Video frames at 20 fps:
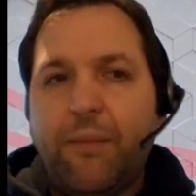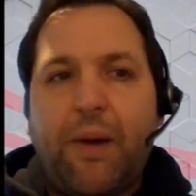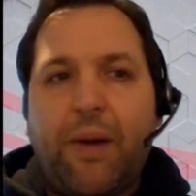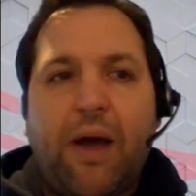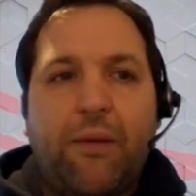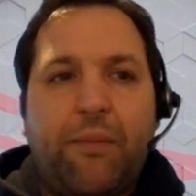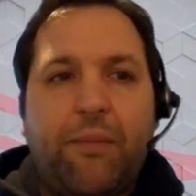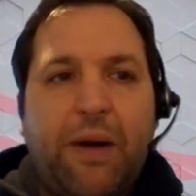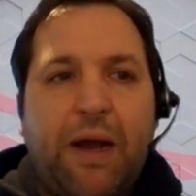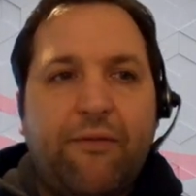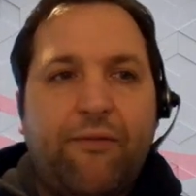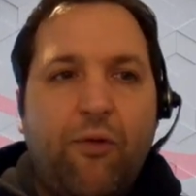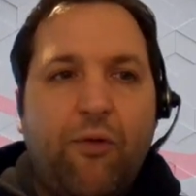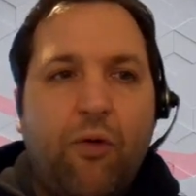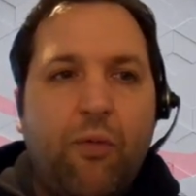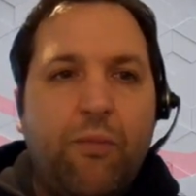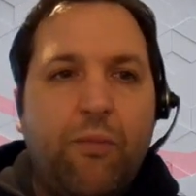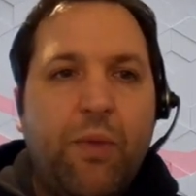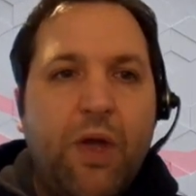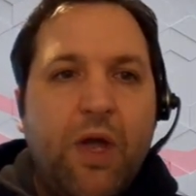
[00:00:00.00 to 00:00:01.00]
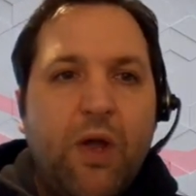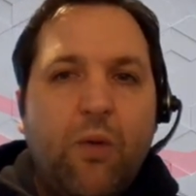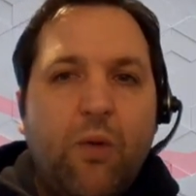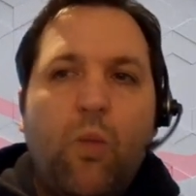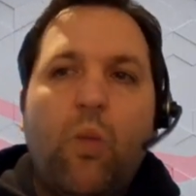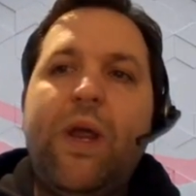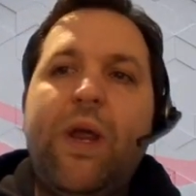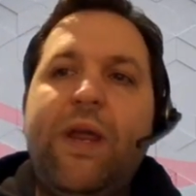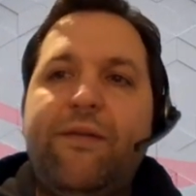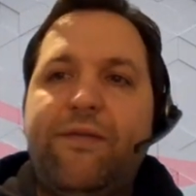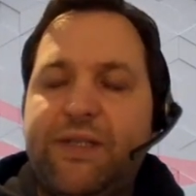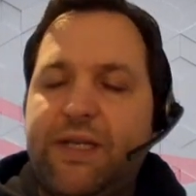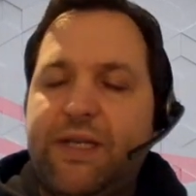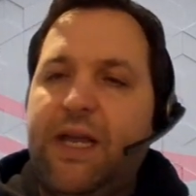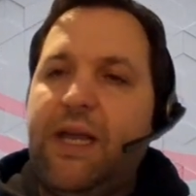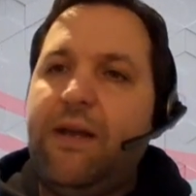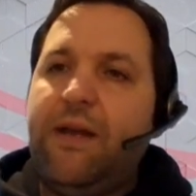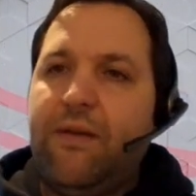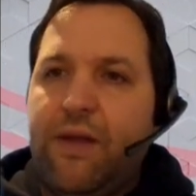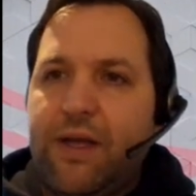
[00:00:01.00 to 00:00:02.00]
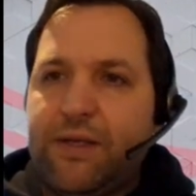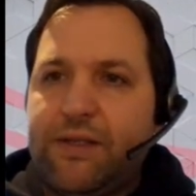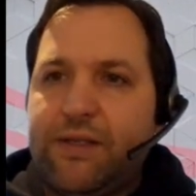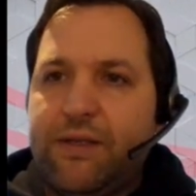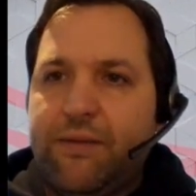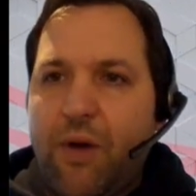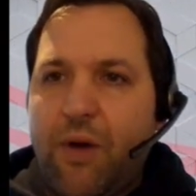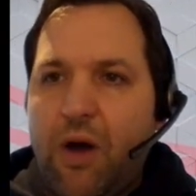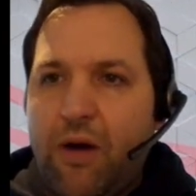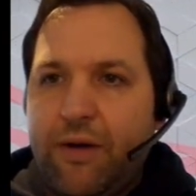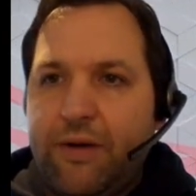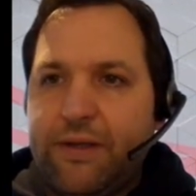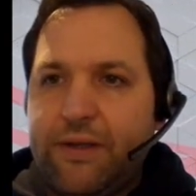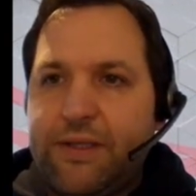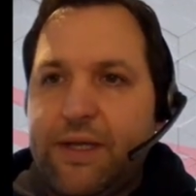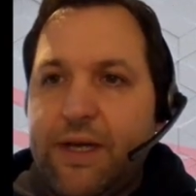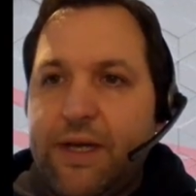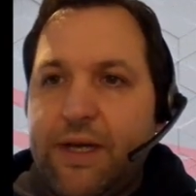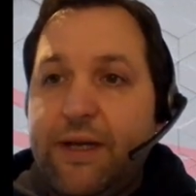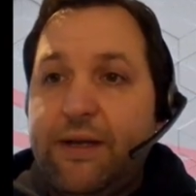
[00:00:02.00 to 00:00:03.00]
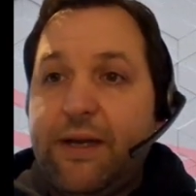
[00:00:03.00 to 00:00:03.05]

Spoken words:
Power Platform, we've seen this demand.